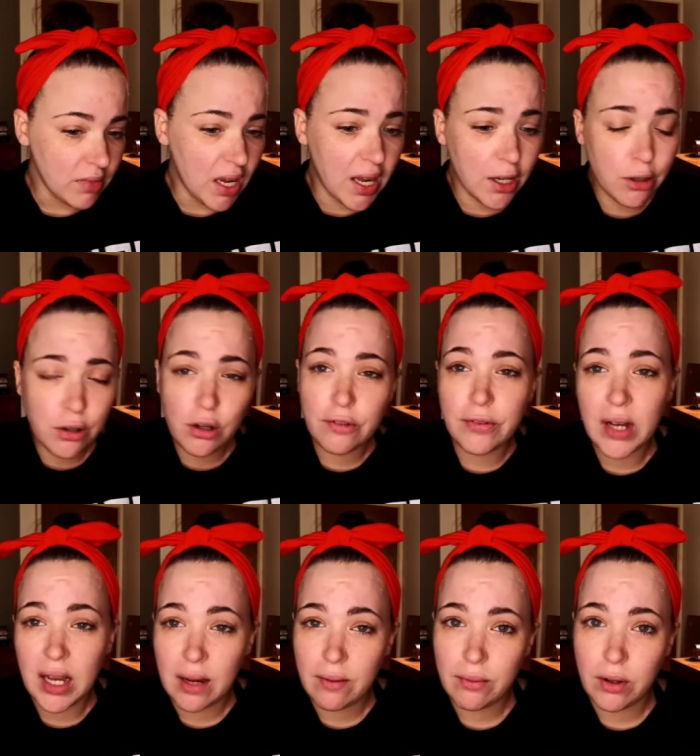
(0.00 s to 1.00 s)
I don't know if I
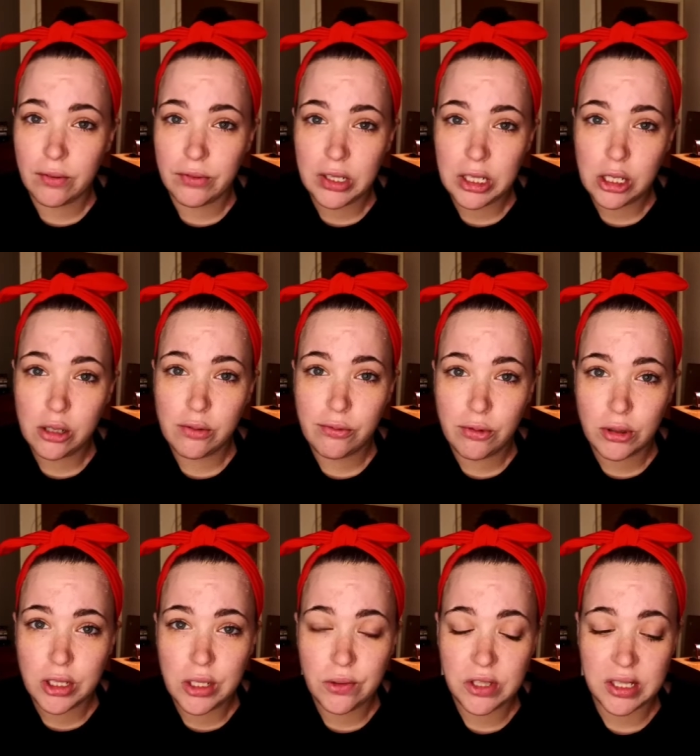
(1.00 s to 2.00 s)
have a video for
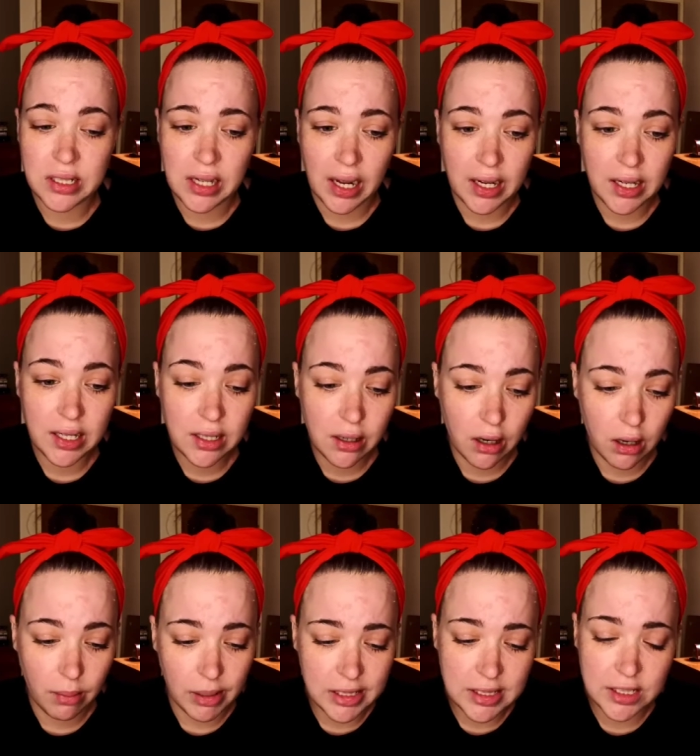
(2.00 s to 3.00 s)
you tonight.
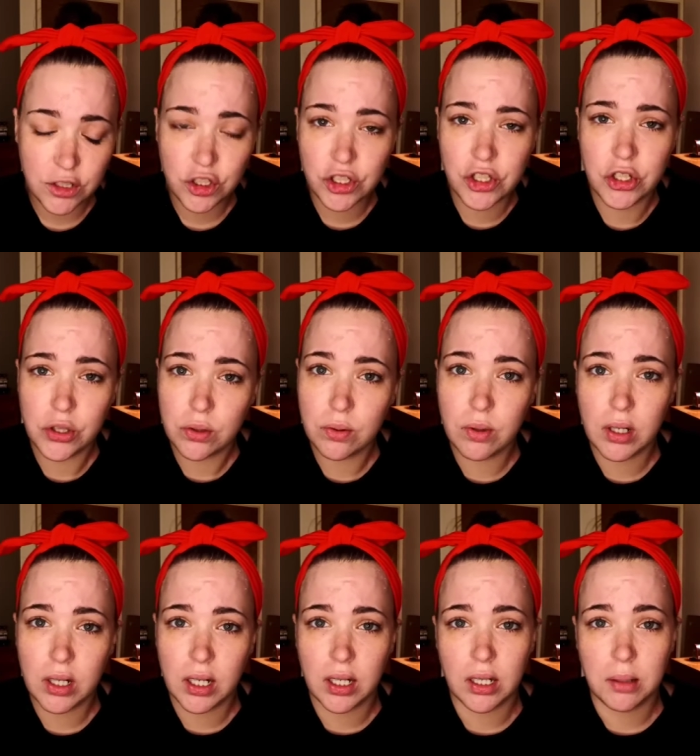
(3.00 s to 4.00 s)
Um, I did just do
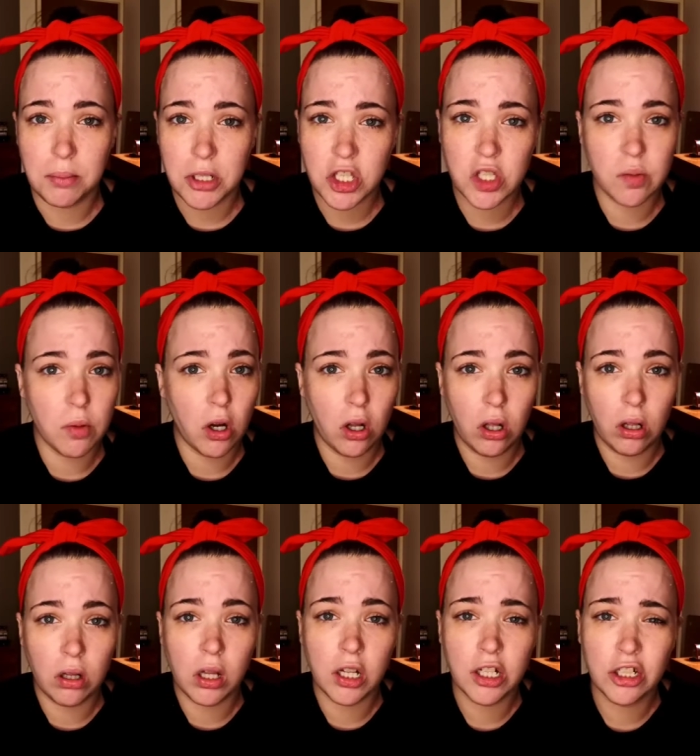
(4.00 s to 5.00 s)
um, a
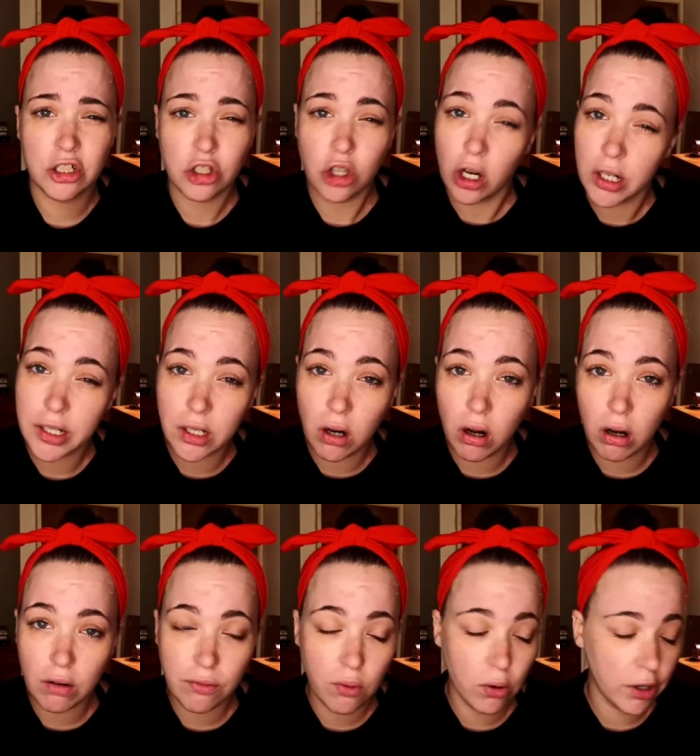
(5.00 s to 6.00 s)
small Target
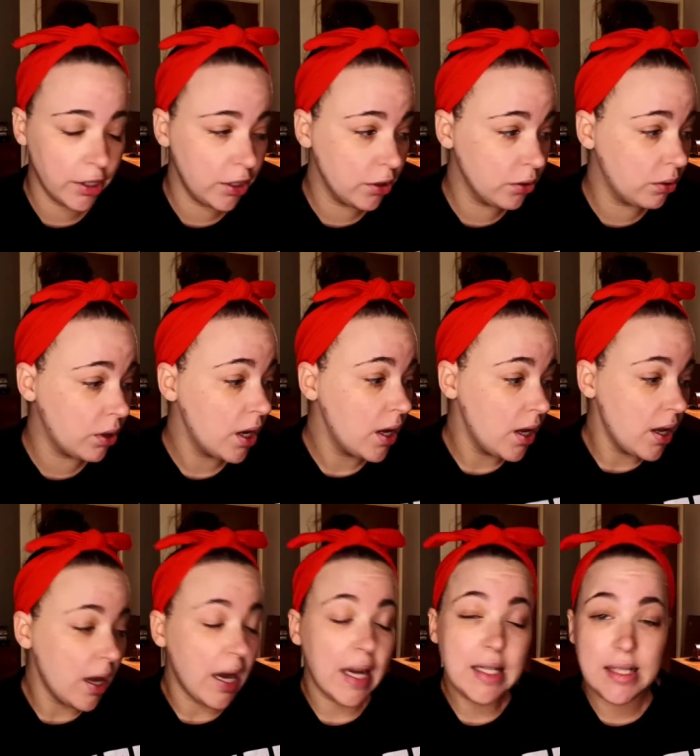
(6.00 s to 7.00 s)
haul for you.
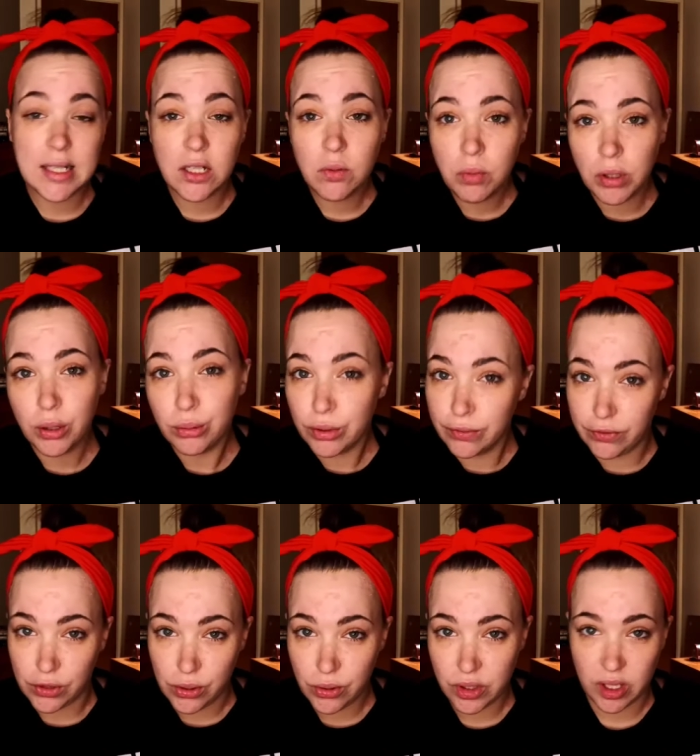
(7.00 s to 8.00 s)
I did want to
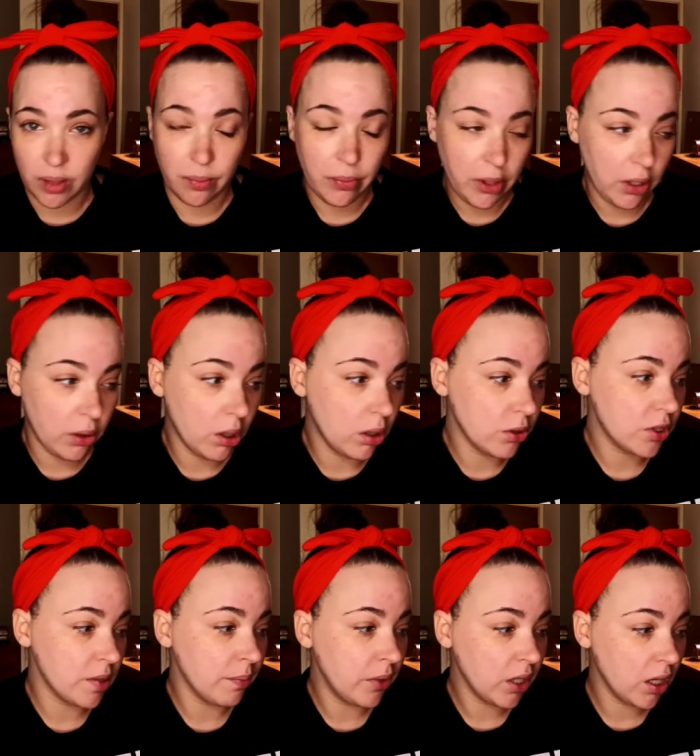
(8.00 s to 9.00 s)
review something, though.
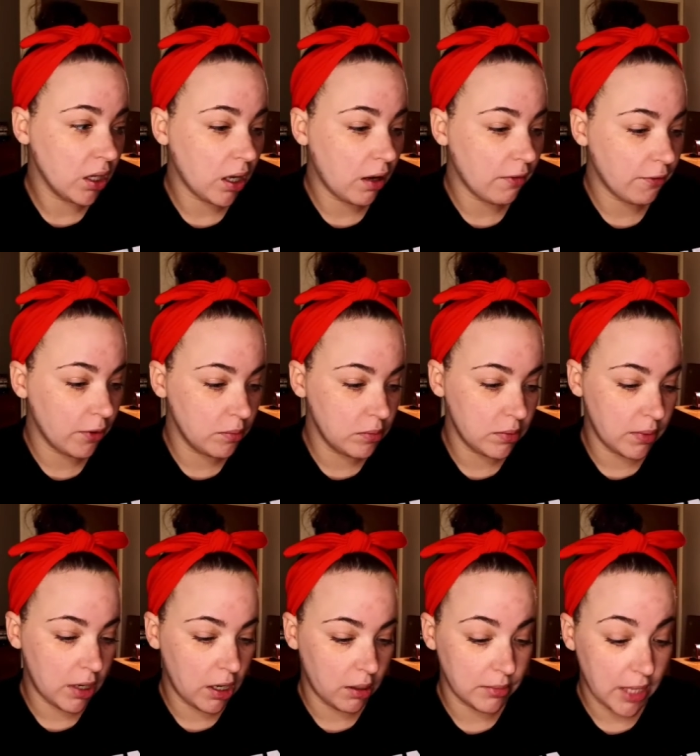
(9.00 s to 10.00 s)
Something I got from
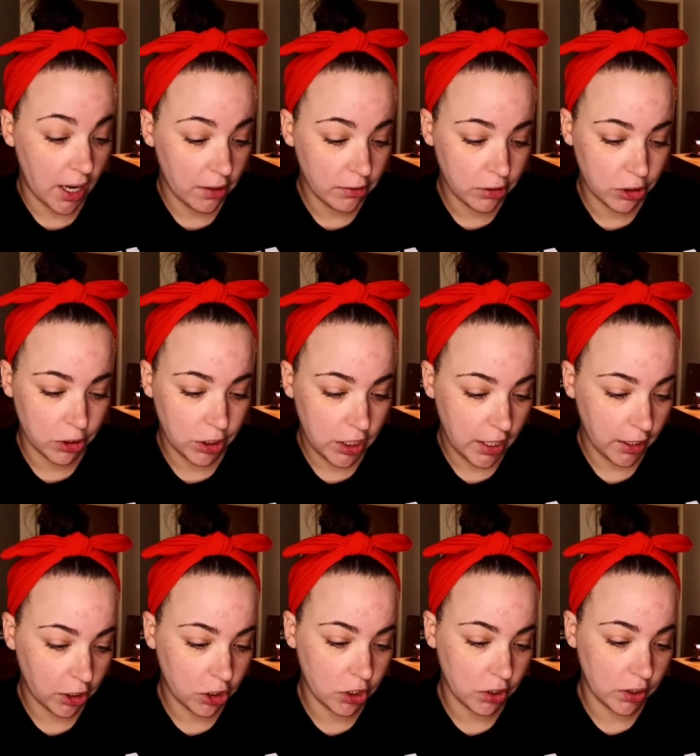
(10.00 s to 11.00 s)
um, Dollar Tree,
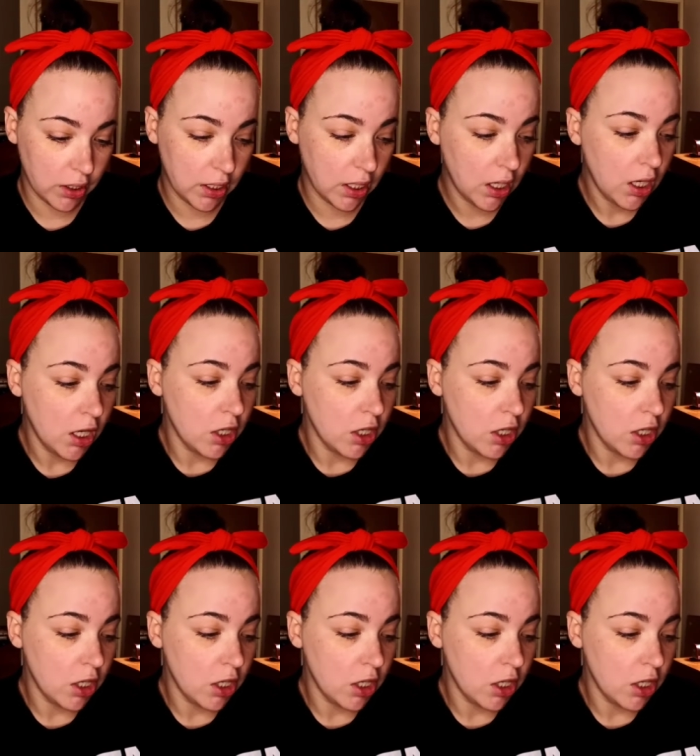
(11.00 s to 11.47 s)
actually.